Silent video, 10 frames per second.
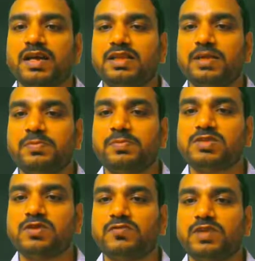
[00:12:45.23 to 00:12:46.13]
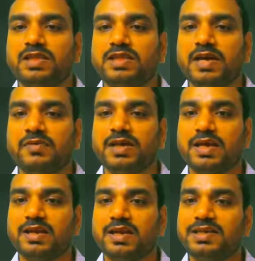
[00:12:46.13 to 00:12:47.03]
at the place of T3 I
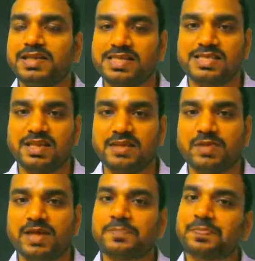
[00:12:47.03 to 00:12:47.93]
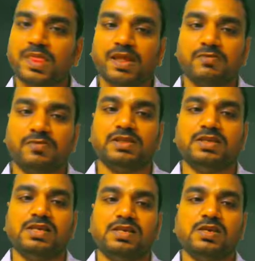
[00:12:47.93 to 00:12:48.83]
can write S3 by
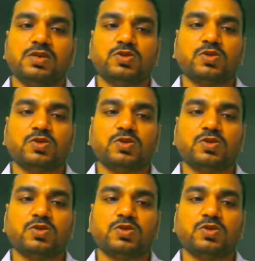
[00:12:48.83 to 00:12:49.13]
V3.